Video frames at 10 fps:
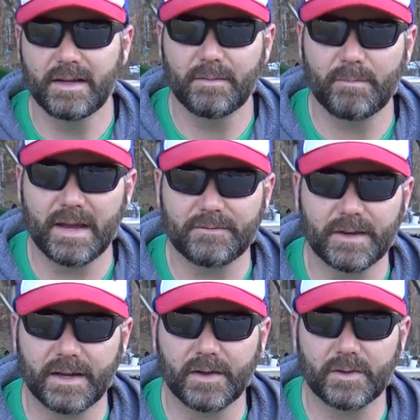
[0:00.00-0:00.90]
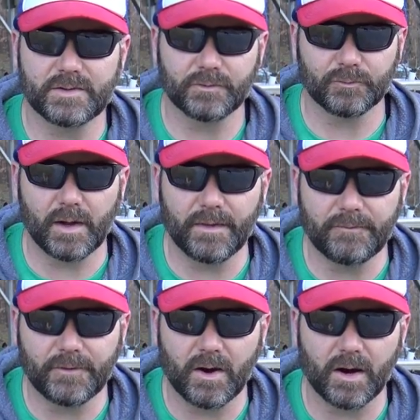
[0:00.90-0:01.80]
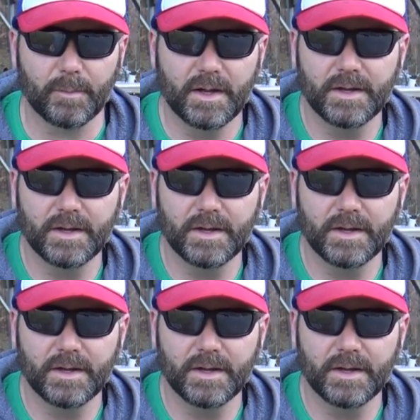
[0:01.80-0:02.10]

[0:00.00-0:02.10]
make videos, run the farm,